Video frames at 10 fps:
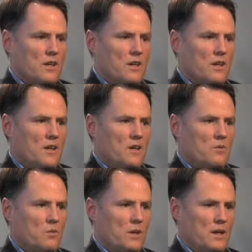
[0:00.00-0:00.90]
And
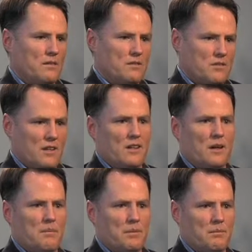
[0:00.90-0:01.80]
when I set it
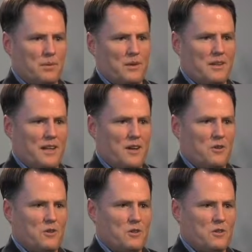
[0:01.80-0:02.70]
up and put it
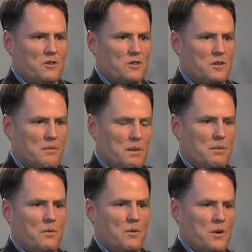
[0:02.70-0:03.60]
down, you could just see
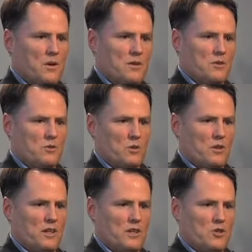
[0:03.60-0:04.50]
people
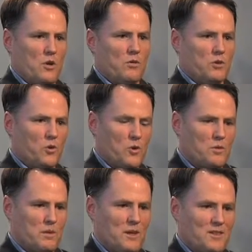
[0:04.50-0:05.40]
starting to inch over
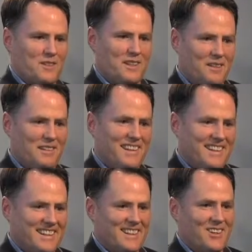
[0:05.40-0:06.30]
towards me and seeing if they
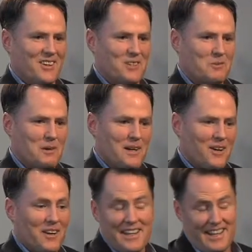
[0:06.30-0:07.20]
could get on as
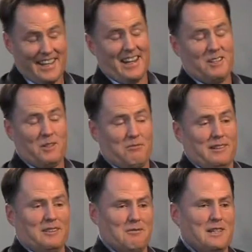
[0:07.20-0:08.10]
well. And I could have
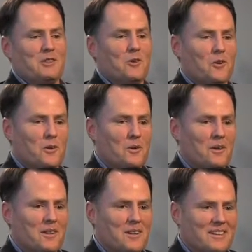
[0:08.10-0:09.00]
really resold
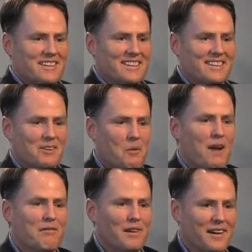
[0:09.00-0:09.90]
a
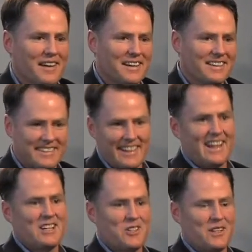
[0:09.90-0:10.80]
Wi-Fi
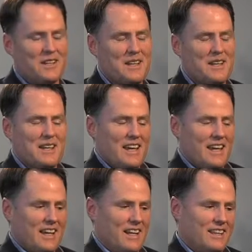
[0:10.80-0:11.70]
connection.
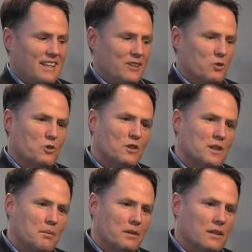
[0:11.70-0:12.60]
And I think those are the
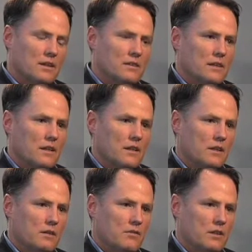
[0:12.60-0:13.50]
type of things that I
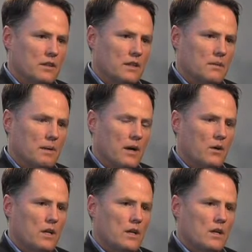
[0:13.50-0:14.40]
think if you think
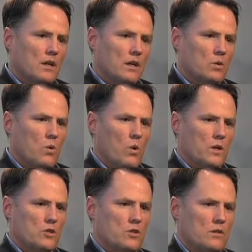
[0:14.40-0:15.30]
about a
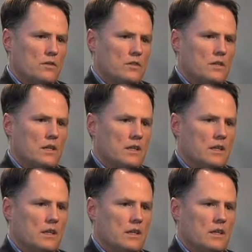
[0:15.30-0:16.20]
quality of service
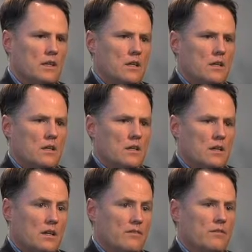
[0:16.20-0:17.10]
dedicated
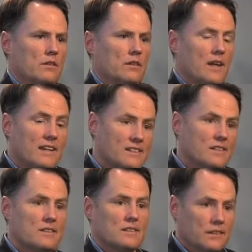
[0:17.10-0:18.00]
kind of
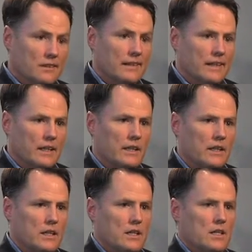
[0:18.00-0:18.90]
licensed
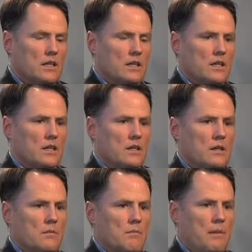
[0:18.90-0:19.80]
link
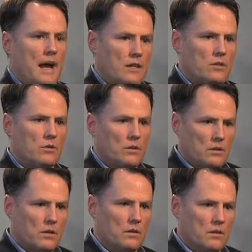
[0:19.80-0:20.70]
back to
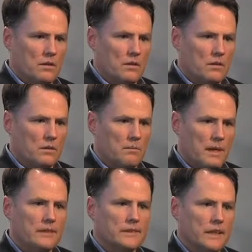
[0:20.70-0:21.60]
a
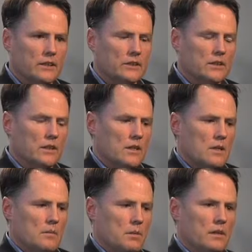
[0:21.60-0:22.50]
base station,
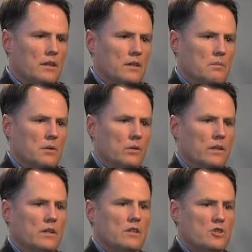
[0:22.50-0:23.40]
but then the
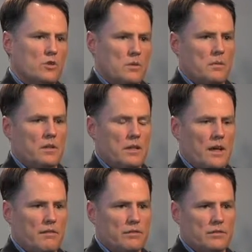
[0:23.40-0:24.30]
ability to distribute
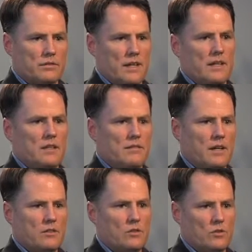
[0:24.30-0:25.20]
that for a variety of
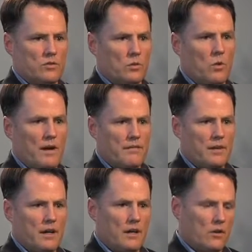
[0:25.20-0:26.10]
devices over
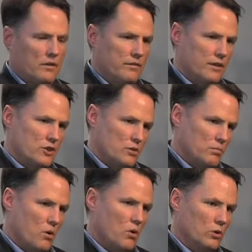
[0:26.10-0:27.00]
Wi-Fi on a very
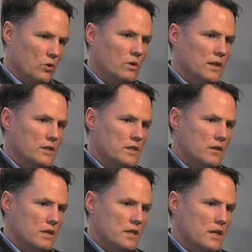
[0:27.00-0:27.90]
small localized
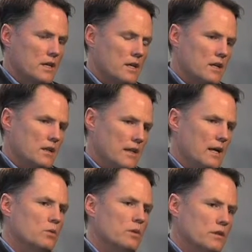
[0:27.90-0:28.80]
area,
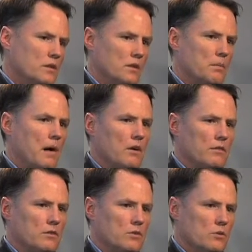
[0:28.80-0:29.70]
that's where you see the power of
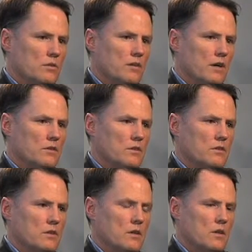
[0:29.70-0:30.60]
the two
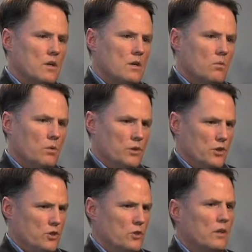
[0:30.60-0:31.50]
devices. And we're
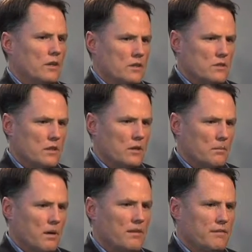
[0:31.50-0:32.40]
just starting to sell
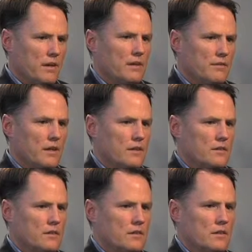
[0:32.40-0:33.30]
the MiFi
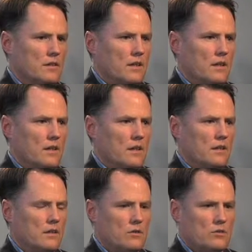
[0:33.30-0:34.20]
devices, and I
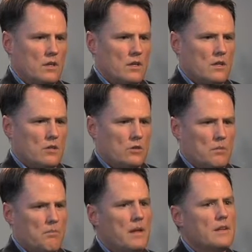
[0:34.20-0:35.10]
think there's
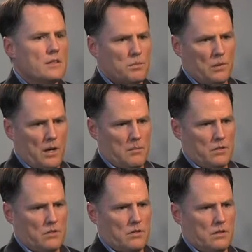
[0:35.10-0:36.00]
tremendous
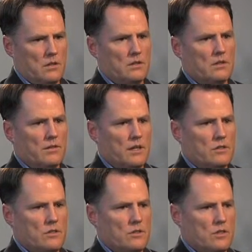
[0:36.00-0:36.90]
promise in these
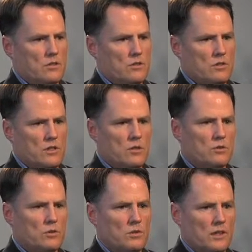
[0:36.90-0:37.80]
devices as you see
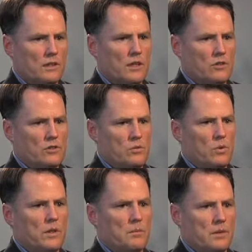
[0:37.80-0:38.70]
those two technologies
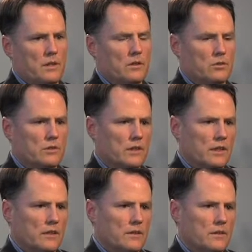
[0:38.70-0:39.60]
working pretty closely
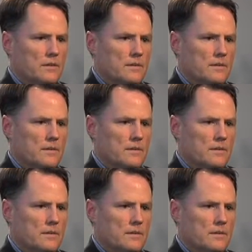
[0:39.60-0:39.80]
together.